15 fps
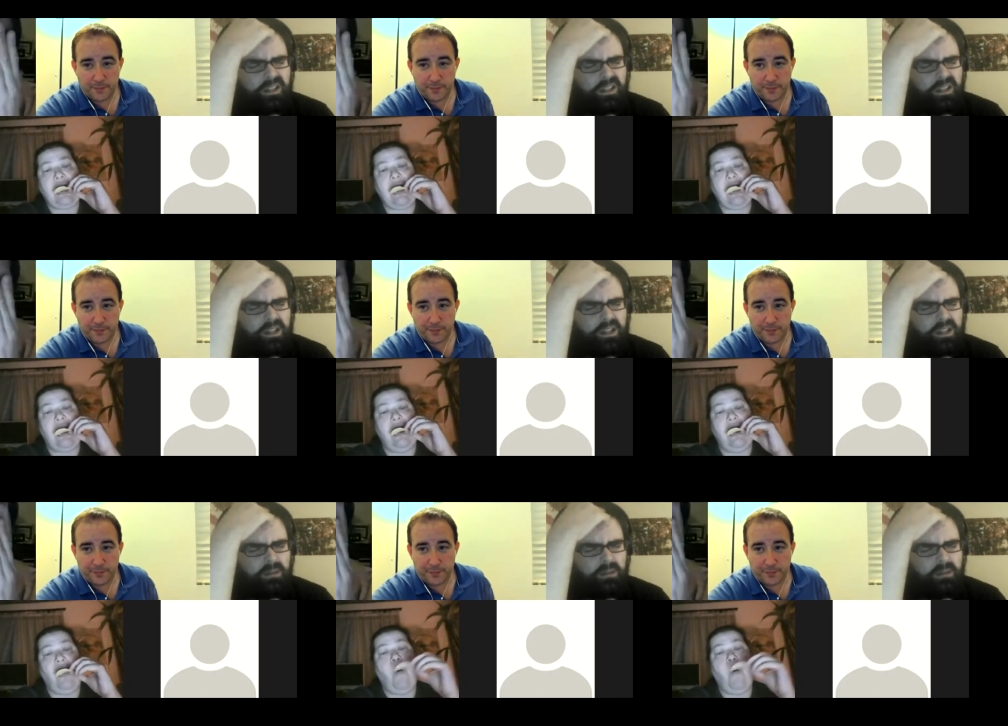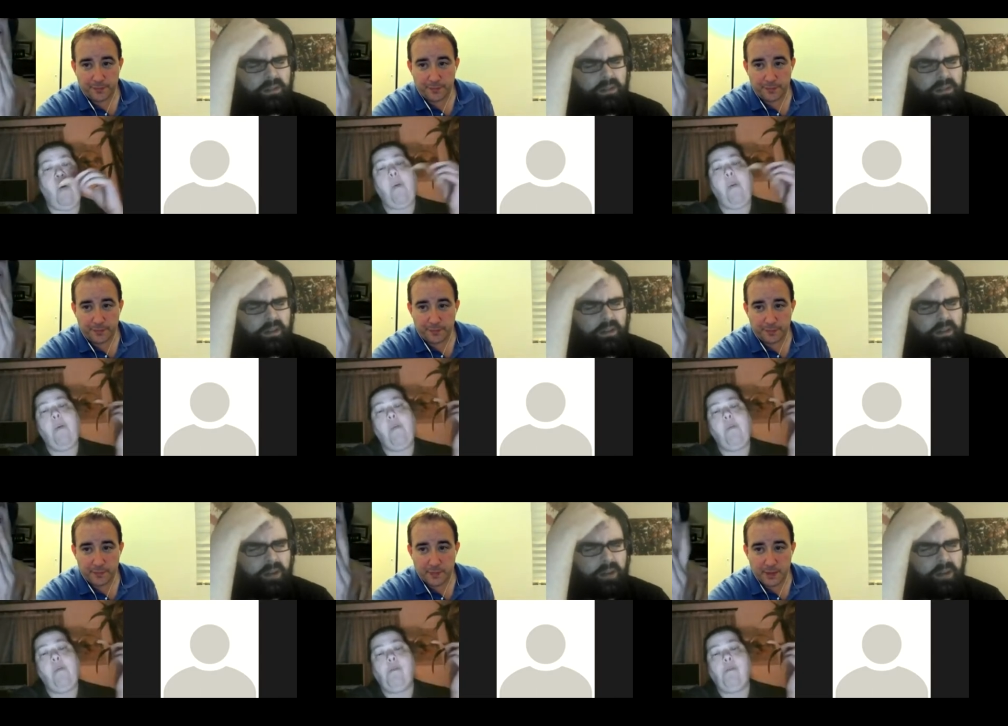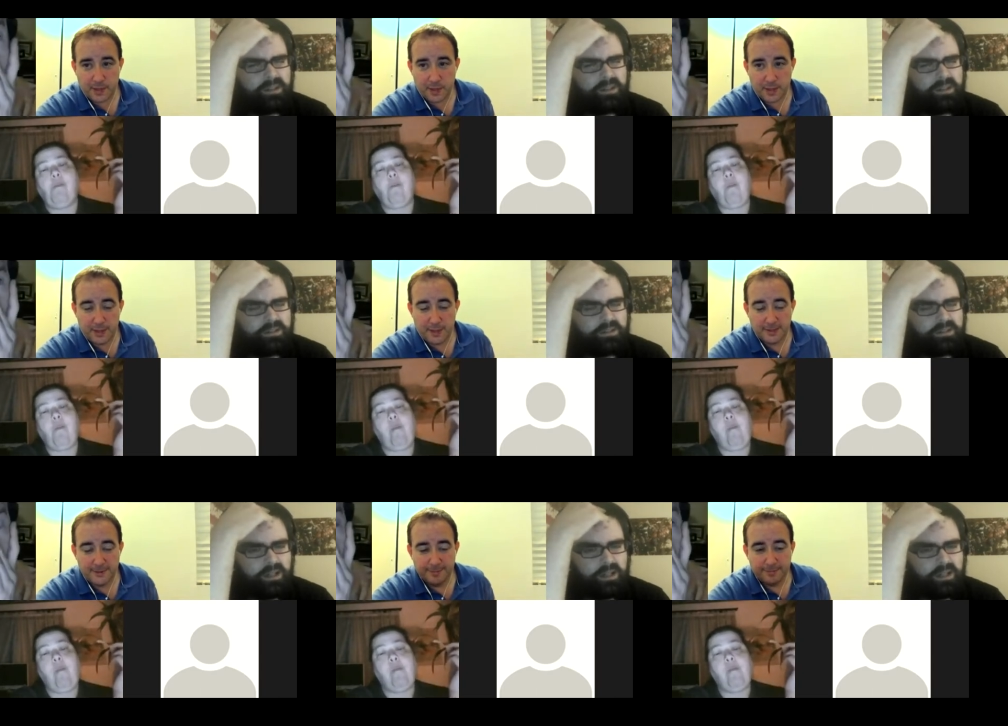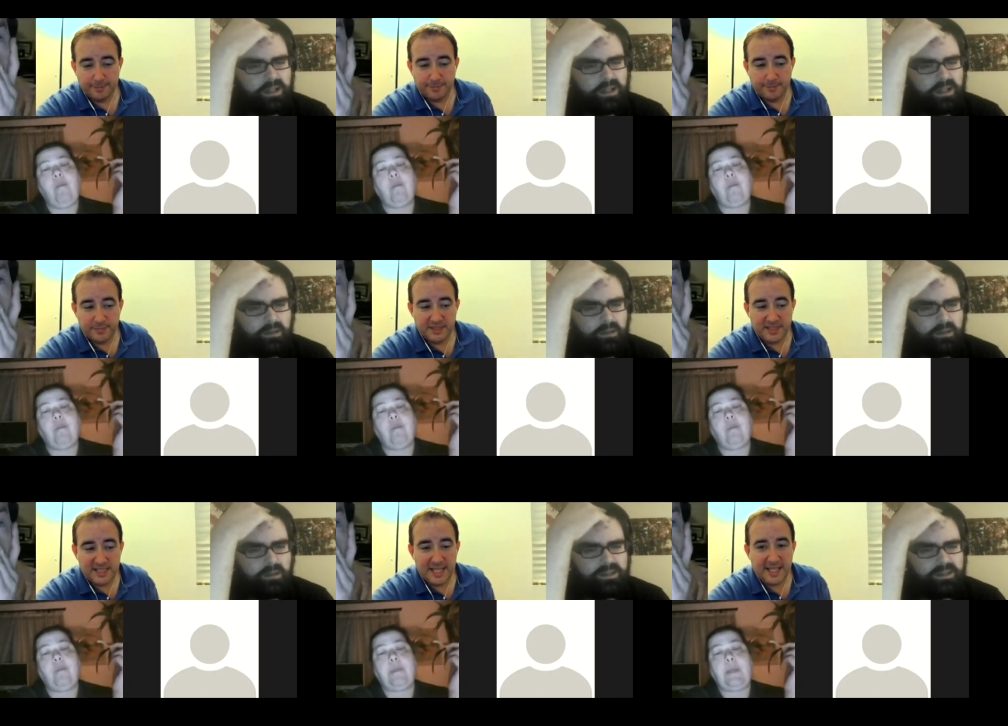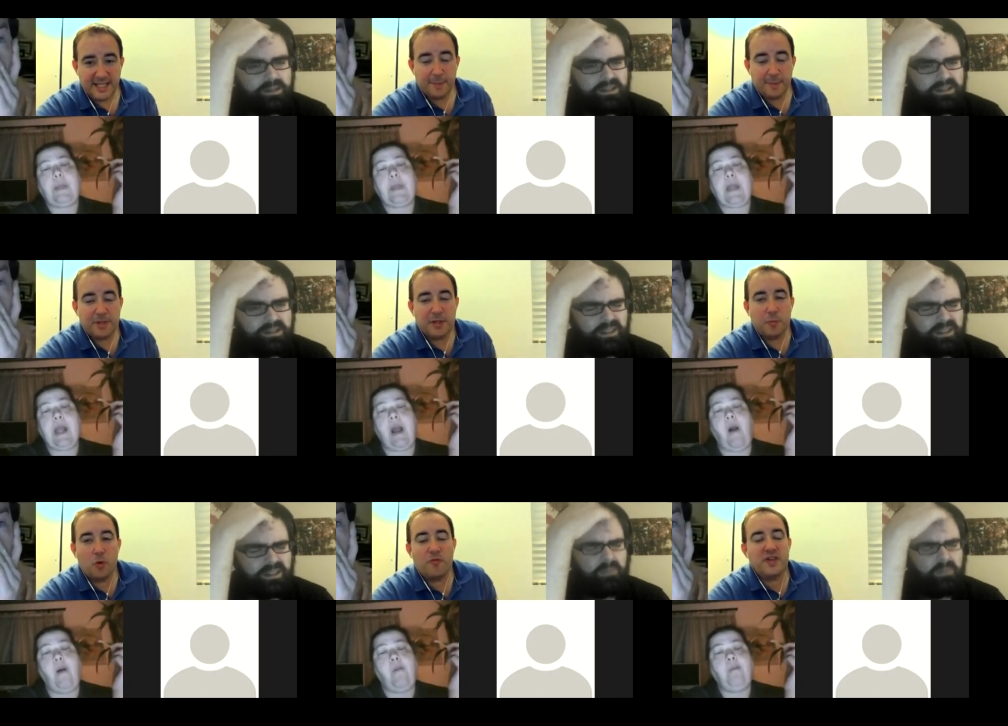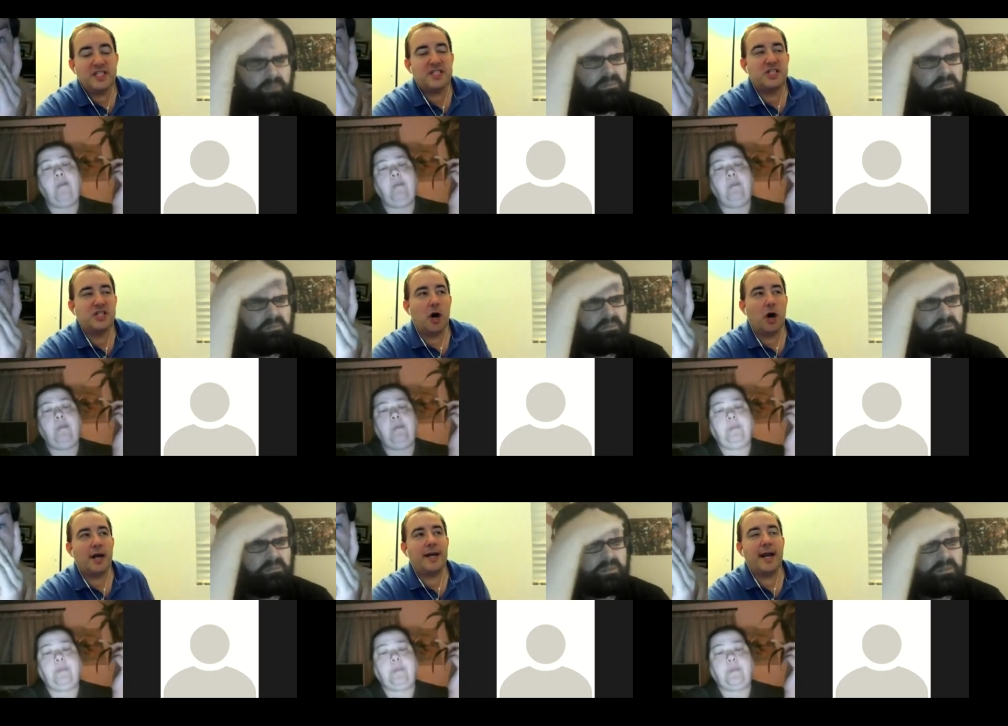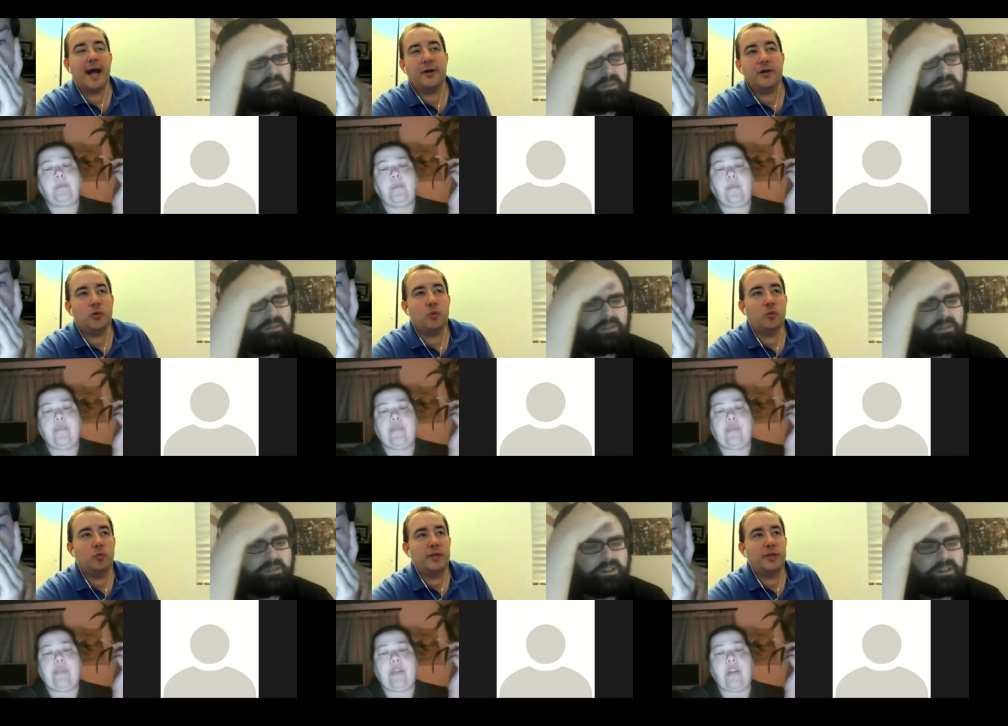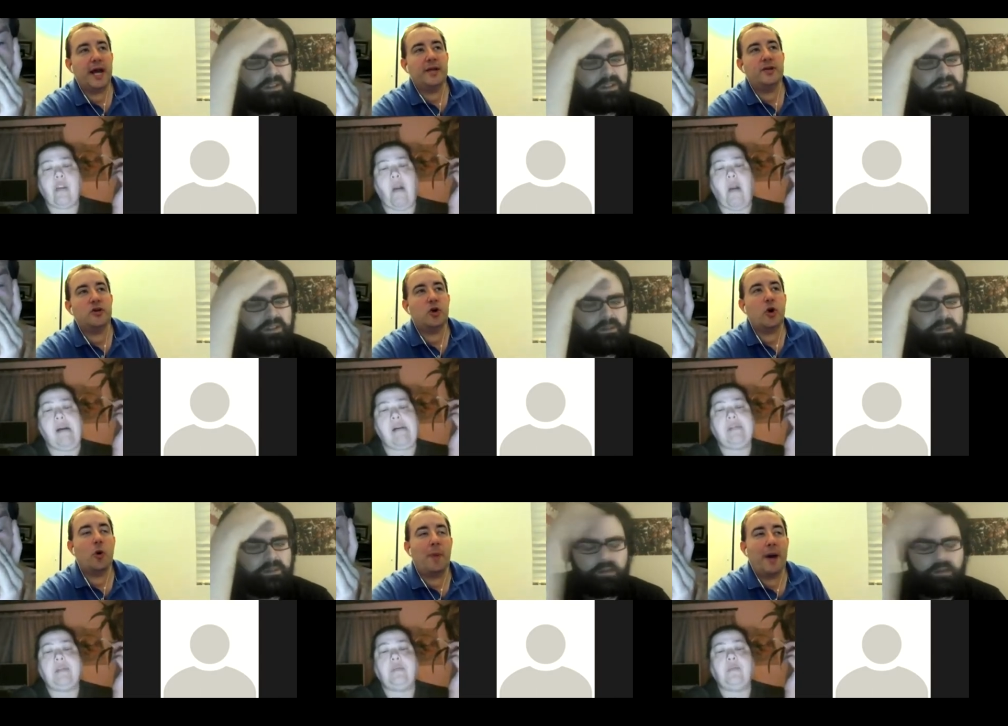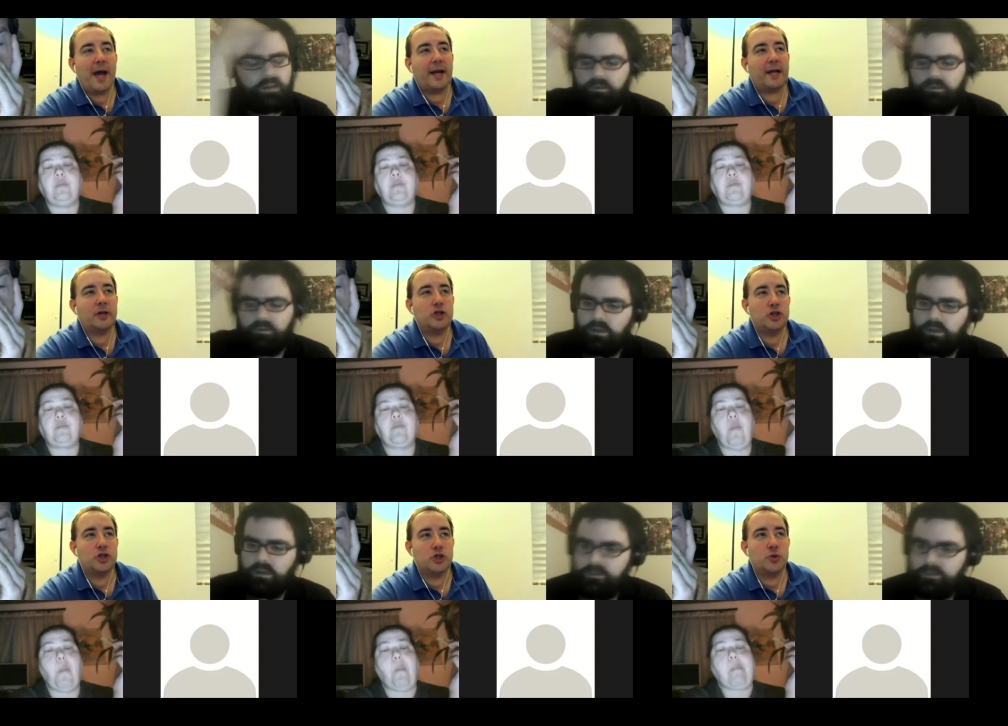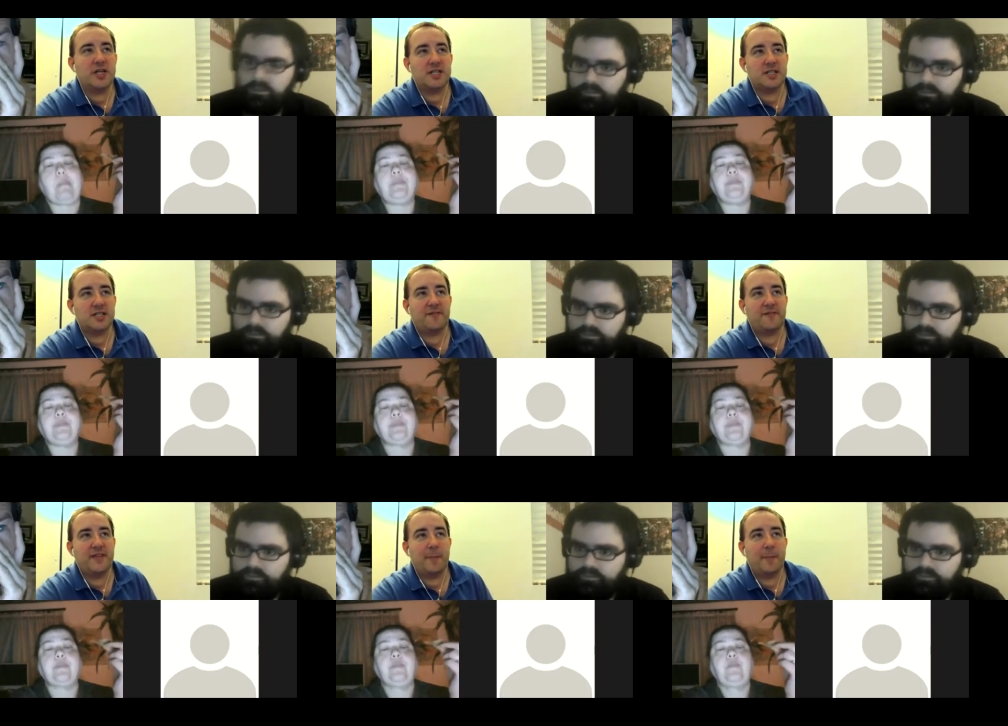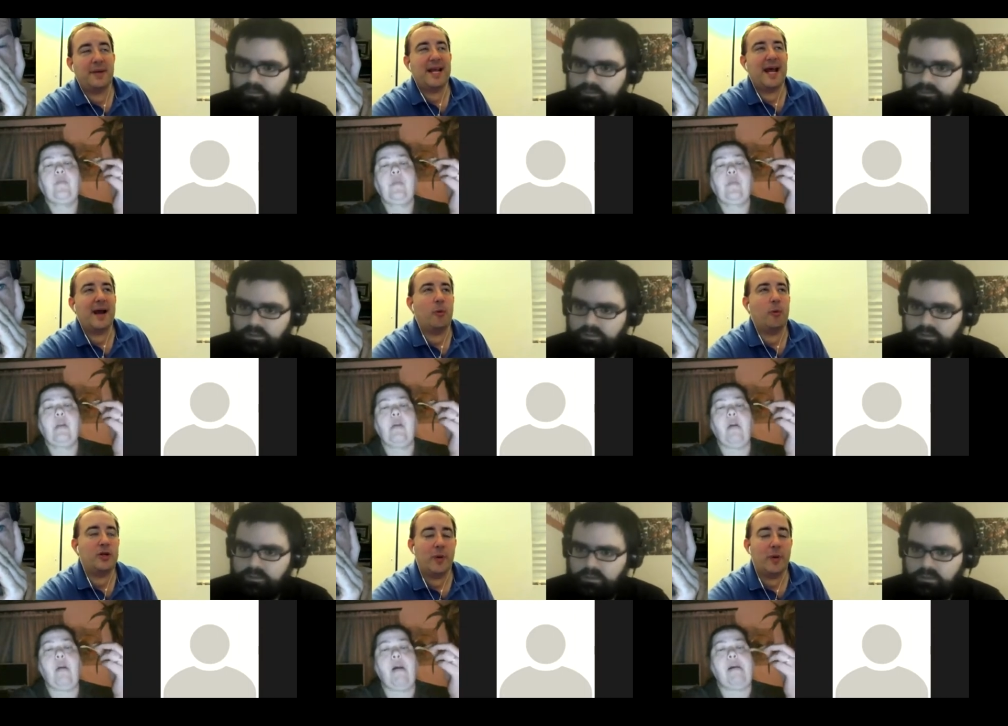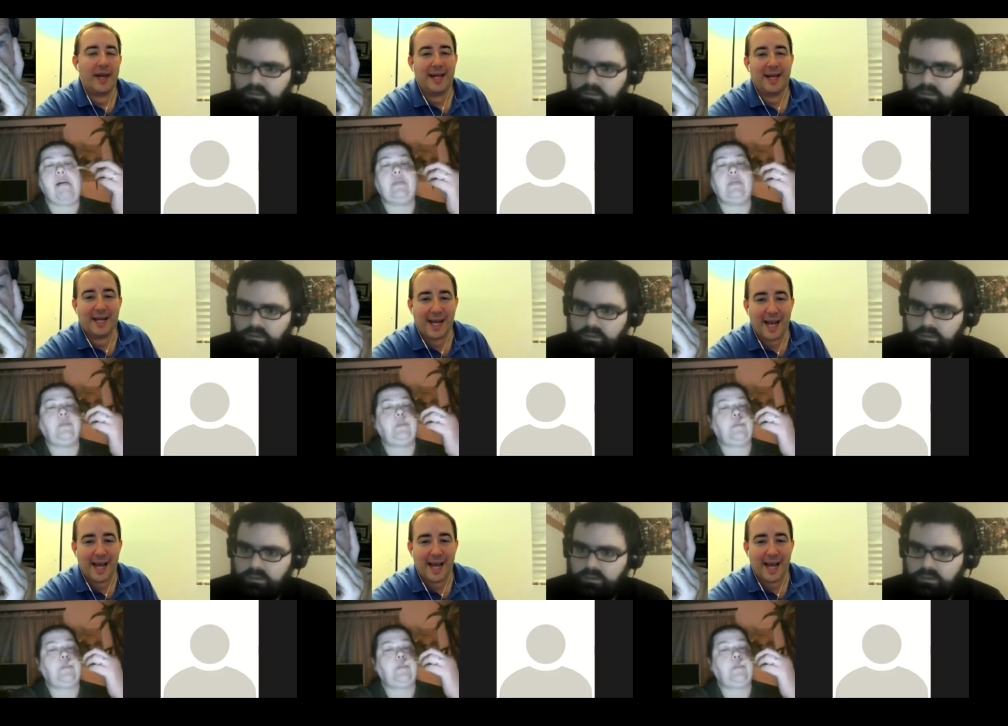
Speaker 1: a run of the comics that was
Speaker 2: kind of horror based. Like yeah, but the movie's done now. You now bear. you go back. You're shooting stuff, but now when you added